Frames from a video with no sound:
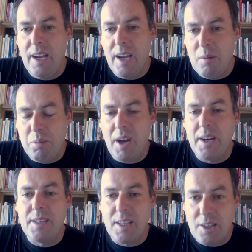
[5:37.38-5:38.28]

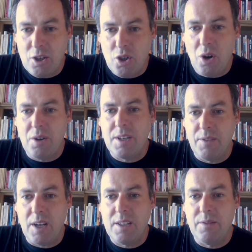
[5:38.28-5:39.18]
implies that the jaws have
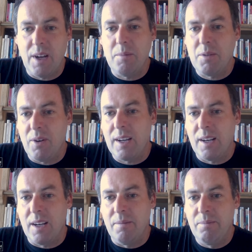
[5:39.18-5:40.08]
not developed
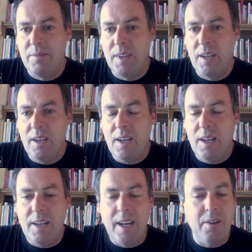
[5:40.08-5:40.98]
correctly.
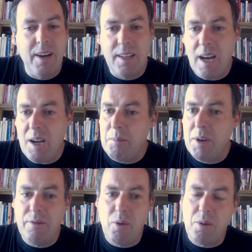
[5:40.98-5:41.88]
Now, it can be,
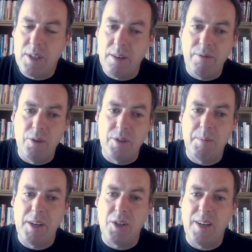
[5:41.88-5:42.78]
of course, influenced
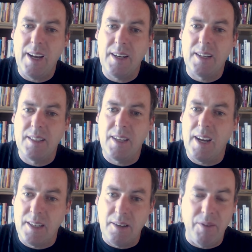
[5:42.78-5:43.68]
by genetics
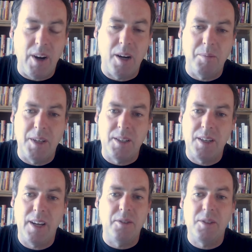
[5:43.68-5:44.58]
and the environment,
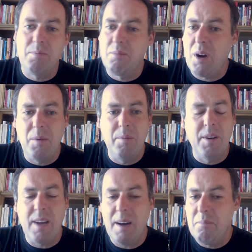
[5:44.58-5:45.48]
and there's
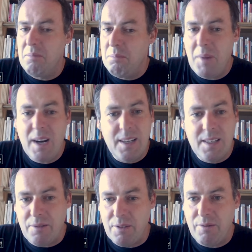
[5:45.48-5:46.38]
probably many
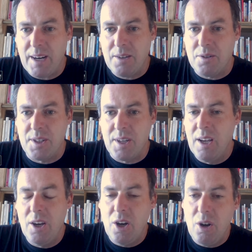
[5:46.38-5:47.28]
different factors.
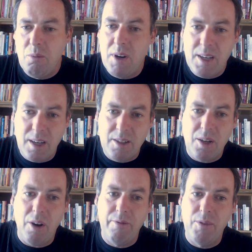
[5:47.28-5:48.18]
We're eating
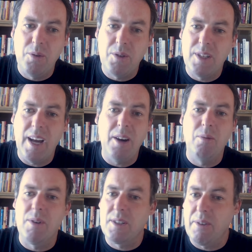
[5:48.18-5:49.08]
soft foods now,
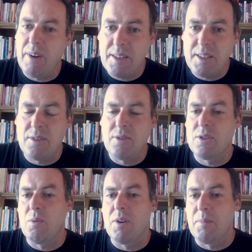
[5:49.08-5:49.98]
whereas our
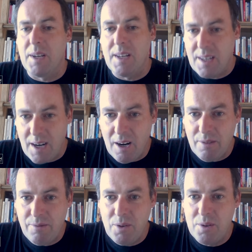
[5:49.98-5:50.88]
ancestors would have been eating
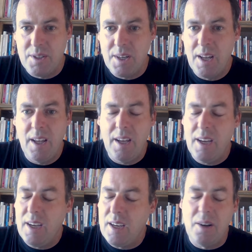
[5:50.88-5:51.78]
hard foods,
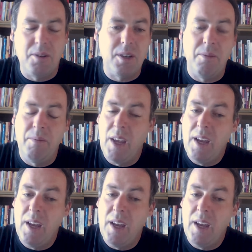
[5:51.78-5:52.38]
you know, so